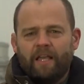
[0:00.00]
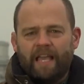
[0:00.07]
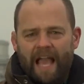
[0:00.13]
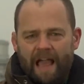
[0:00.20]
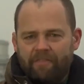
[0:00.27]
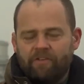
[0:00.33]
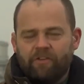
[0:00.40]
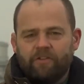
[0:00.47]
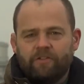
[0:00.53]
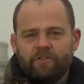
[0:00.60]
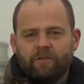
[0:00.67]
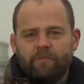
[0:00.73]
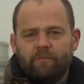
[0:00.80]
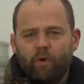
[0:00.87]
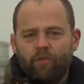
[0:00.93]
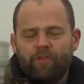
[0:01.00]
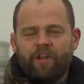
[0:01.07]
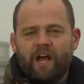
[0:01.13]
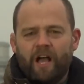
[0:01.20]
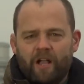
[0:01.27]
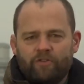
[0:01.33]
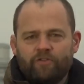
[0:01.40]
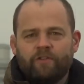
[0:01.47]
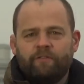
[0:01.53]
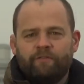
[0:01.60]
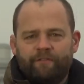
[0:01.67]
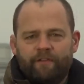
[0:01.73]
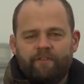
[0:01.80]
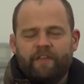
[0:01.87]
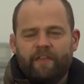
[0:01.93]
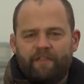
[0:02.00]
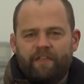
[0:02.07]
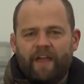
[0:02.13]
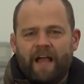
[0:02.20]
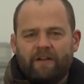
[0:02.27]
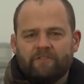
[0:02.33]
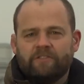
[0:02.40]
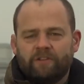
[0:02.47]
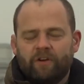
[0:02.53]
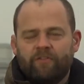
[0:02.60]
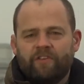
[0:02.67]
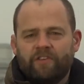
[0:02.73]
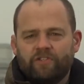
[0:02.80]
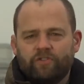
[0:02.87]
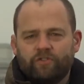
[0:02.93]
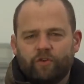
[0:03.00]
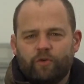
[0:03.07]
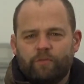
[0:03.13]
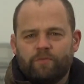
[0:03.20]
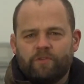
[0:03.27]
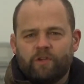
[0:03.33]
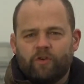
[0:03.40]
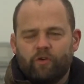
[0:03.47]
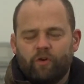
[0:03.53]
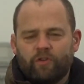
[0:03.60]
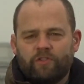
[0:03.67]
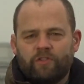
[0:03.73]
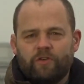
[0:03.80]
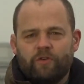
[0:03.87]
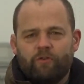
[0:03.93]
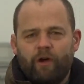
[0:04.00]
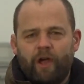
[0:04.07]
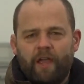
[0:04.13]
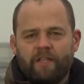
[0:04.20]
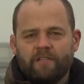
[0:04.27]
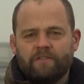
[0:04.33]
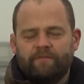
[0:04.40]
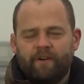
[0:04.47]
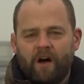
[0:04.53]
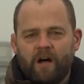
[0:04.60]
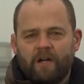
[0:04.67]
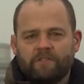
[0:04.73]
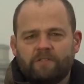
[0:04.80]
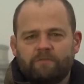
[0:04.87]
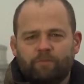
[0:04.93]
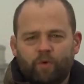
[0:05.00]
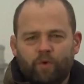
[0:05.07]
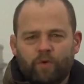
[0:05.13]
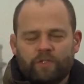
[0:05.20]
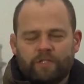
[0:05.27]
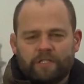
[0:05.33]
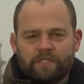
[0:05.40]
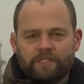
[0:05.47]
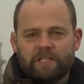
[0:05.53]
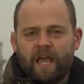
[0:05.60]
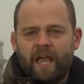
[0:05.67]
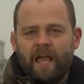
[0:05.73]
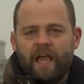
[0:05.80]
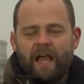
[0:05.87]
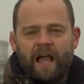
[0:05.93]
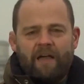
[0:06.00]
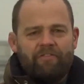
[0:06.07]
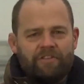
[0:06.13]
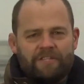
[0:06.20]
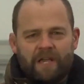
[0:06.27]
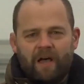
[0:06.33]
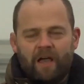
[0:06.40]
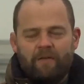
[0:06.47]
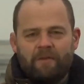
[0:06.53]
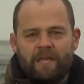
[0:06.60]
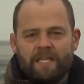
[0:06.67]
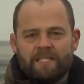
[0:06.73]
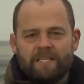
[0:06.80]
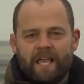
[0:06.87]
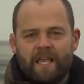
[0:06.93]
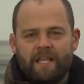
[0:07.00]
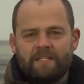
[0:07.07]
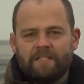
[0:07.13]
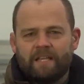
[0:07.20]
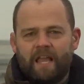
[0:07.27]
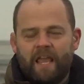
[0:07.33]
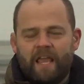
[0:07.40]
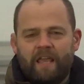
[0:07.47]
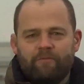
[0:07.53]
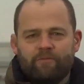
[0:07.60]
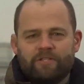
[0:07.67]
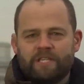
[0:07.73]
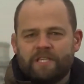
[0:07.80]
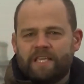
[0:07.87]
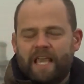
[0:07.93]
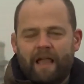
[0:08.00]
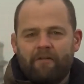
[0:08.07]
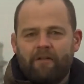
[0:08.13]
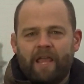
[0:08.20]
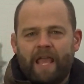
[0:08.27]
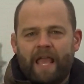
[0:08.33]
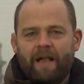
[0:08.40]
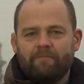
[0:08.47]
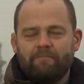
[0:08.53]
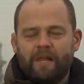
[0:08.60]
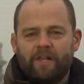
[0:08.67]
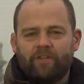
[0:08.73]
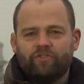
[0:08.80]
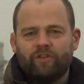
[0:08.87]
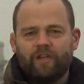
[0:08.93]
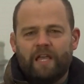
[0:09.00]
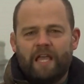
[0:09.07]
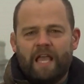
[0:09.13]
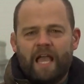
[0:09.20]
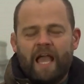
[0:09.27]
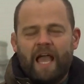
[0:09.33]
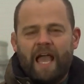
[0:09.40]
gathered more than 150,000 of his troops across Ukraine's vast borders. At the time, he said he was just carrying out military